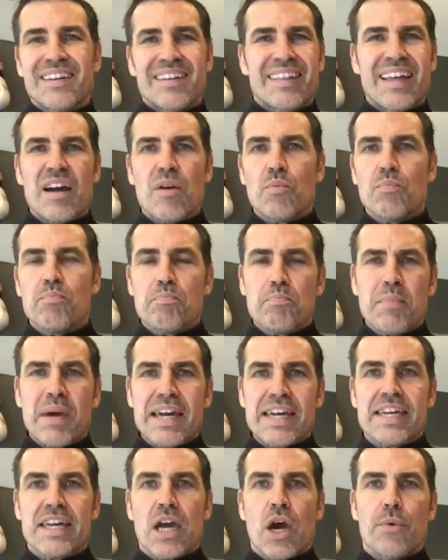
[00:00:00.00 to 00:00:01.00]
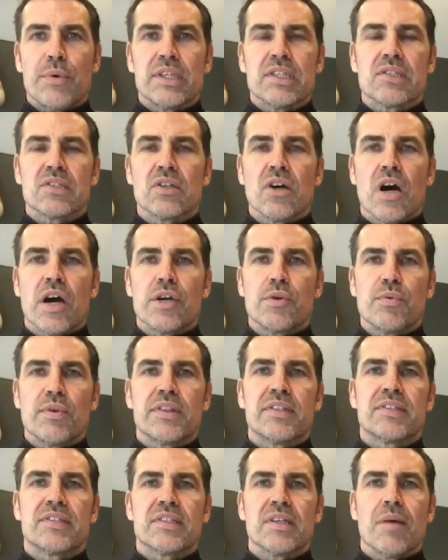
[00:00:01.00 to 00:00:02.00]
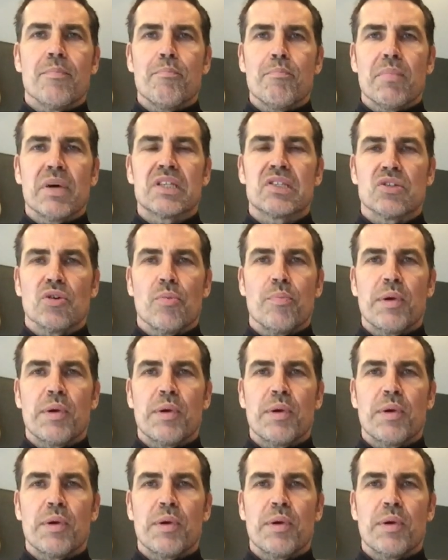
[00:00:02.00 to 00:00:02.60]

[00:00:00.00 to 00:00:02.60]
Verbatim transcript: that may coincide with some muscle,